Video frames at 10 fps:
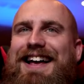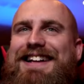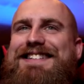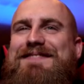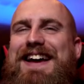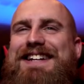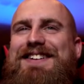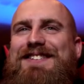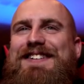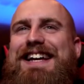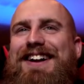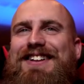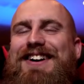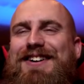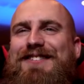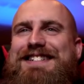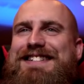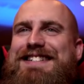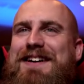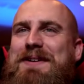to make sure that we get all our
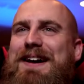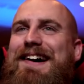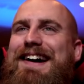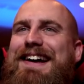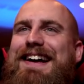questions up here.